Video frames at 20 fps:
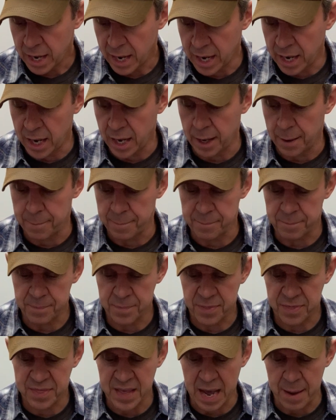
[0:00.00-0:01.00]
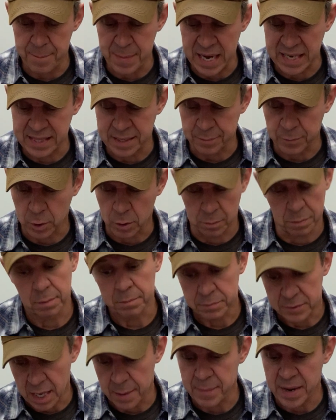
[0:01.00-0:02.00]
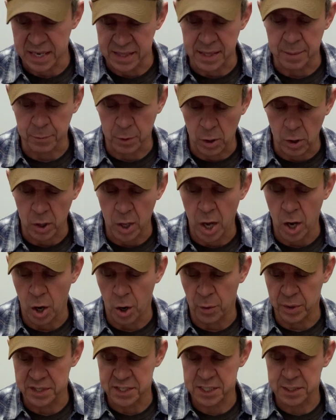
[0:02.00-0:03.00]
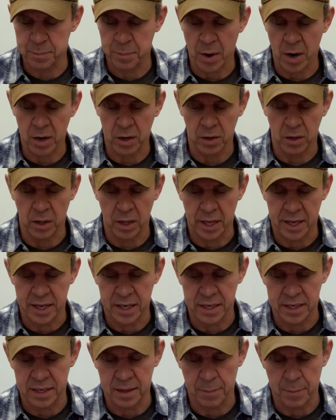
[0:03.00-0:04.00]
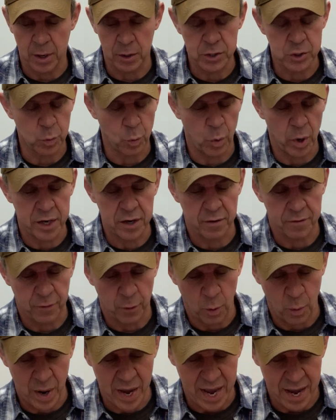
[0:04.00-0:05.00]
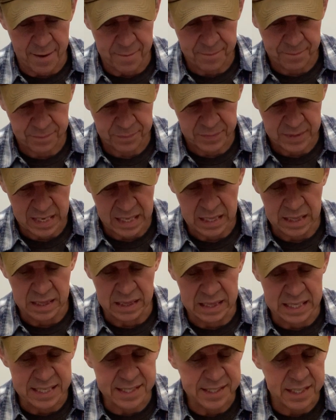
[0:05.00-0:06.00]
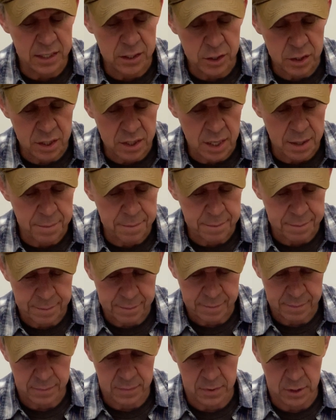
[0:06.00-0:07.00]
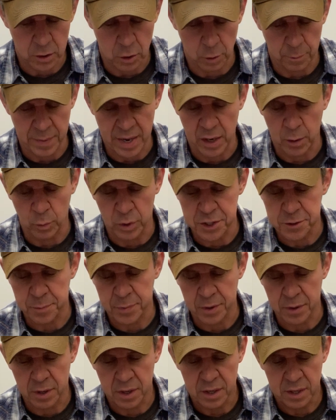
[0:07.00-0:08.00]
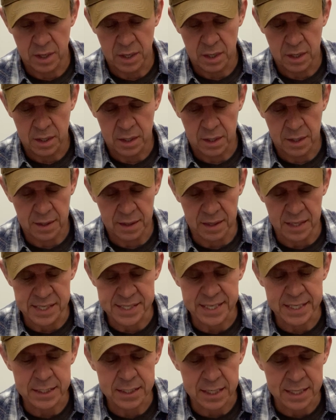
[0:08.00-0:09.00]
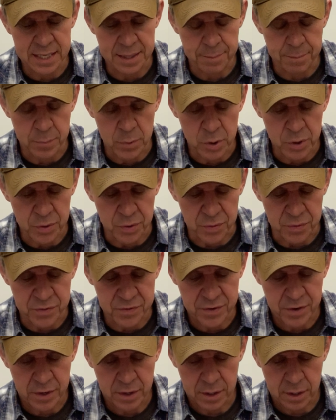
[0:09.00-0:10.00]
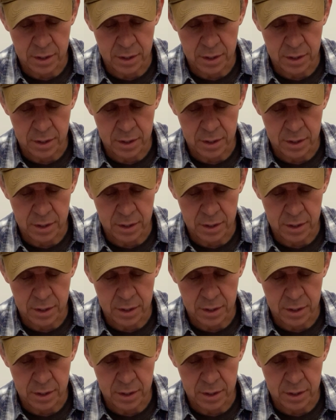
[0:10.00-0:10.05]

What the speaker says: That made them glow and sparkle in the most wonderful way. Listen to them, the old man whispered. Listen to them move.